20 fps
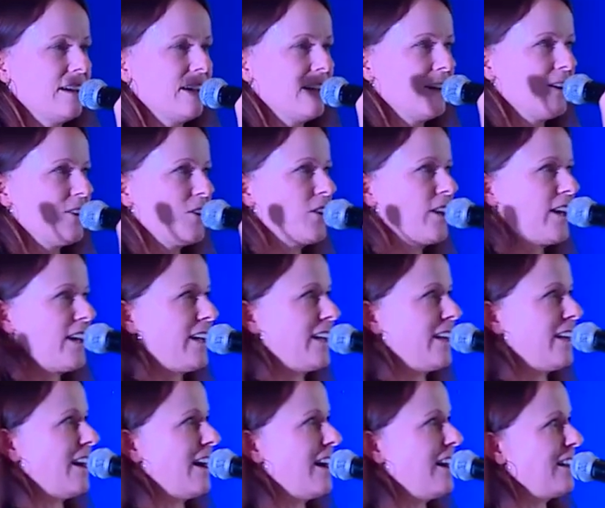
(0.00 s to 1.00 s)

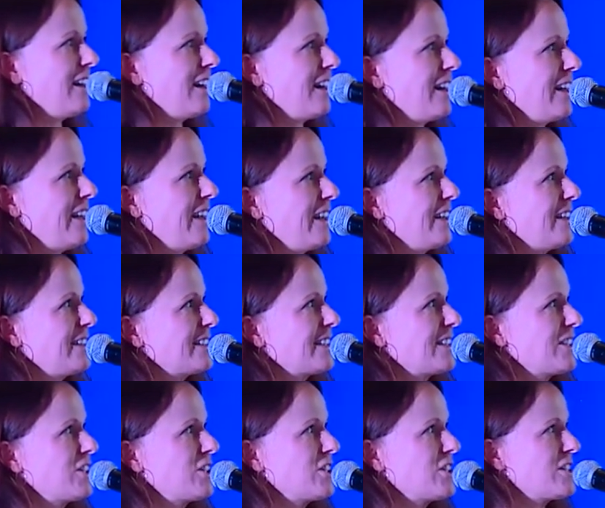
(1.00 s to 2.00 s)
Okay, I'll
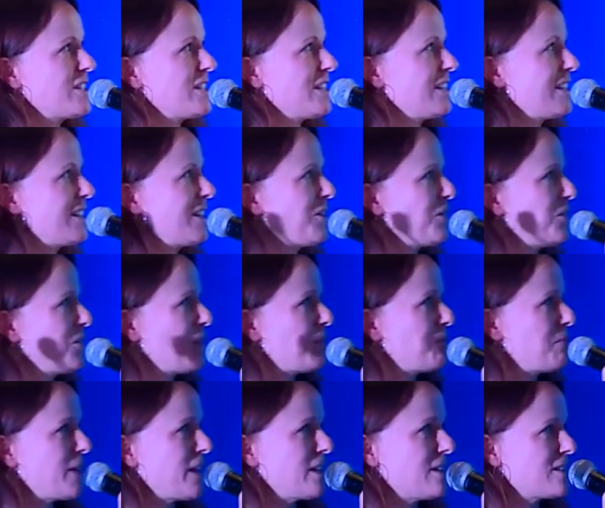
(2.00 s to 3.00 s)
continue a
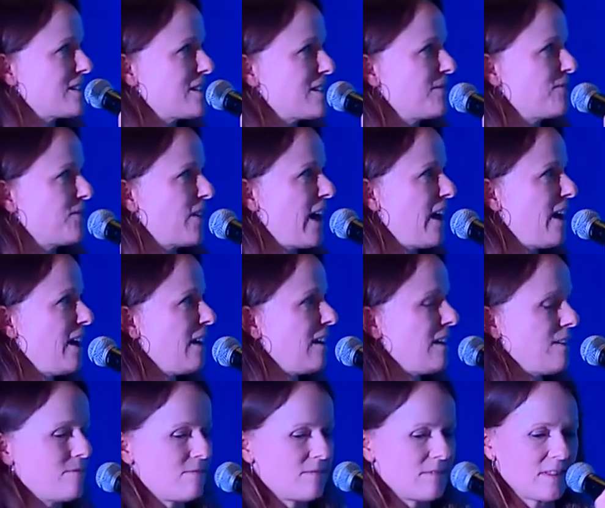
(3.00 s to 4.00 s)
bit.
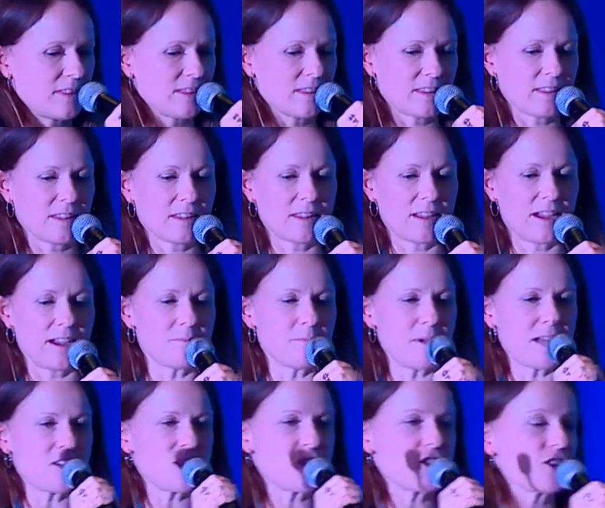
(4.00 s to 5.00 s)
I
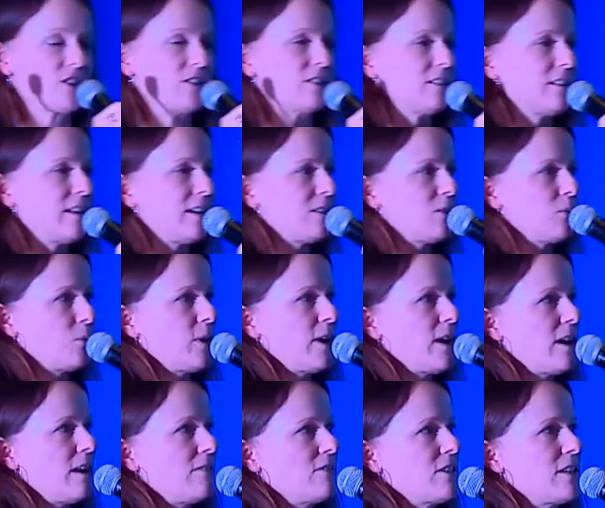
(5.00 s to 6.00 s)
mentioned that we
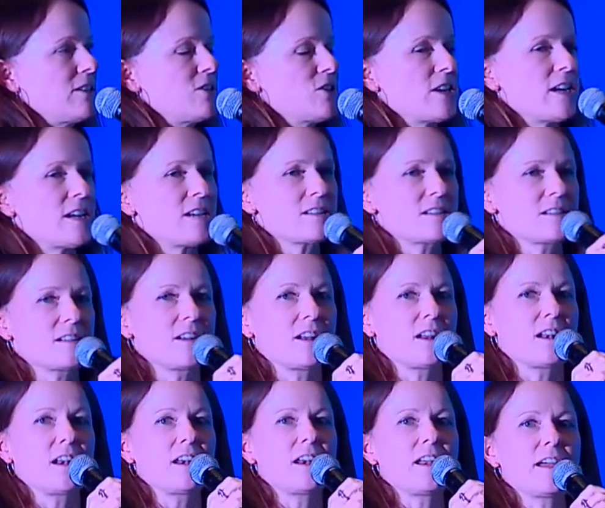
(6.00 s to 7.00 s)
have an
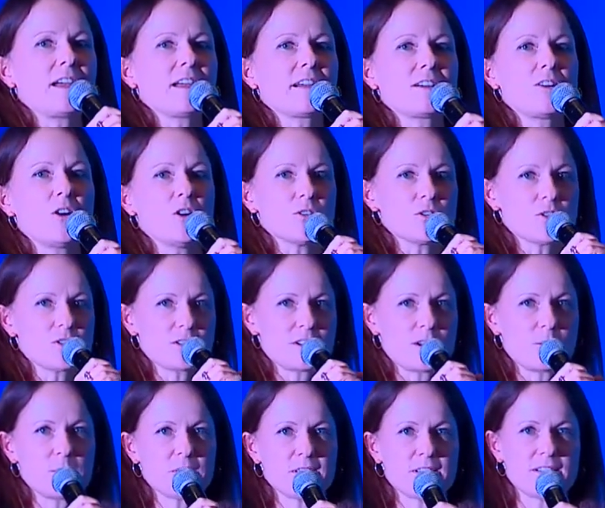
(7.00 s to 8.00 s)
educational
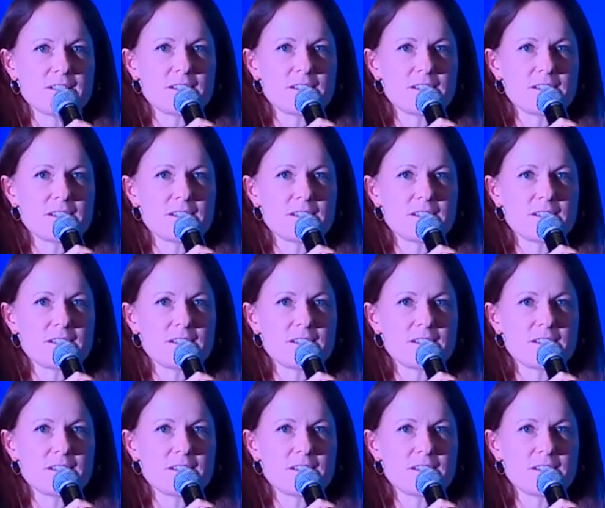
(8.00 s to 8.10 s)
concept at